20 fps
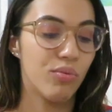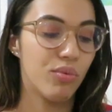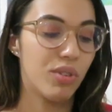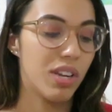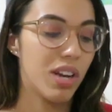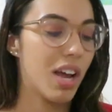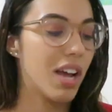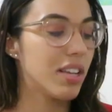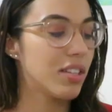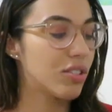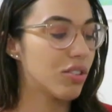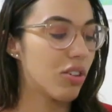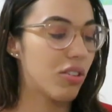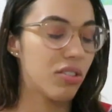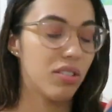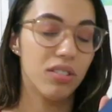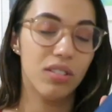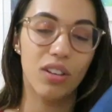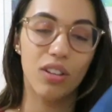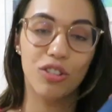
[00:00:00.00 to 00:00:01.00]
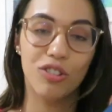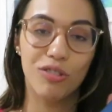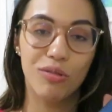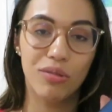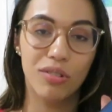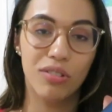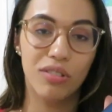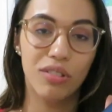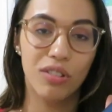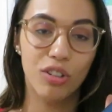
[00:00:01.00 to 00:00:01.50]
when I saw this
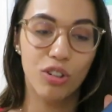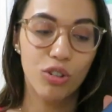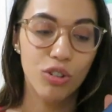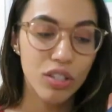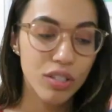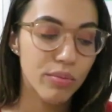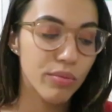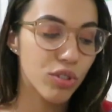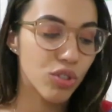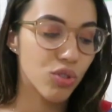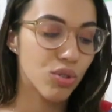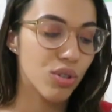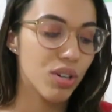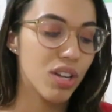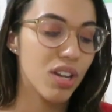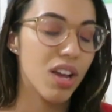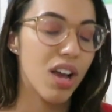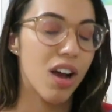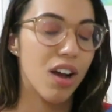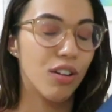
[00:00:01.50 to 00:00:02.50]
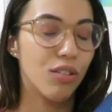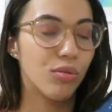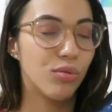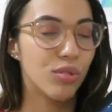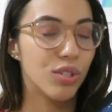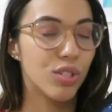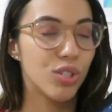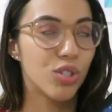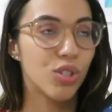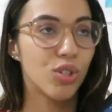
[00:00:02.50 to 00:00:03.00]
under the Christmas tree, I
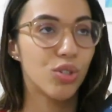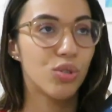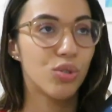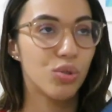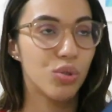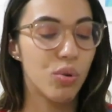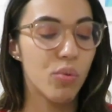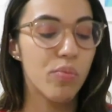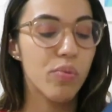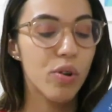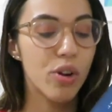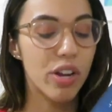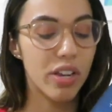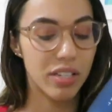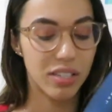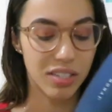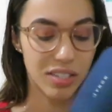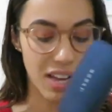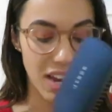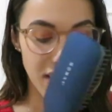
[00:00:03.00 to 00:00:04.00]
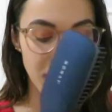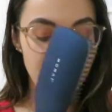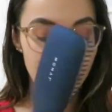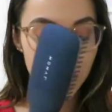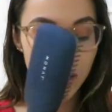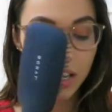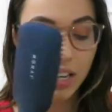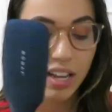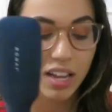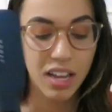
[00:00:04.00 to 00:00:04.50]
was super
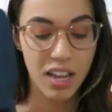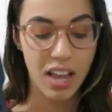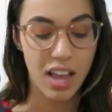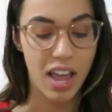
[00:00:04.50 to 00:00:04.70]
excited.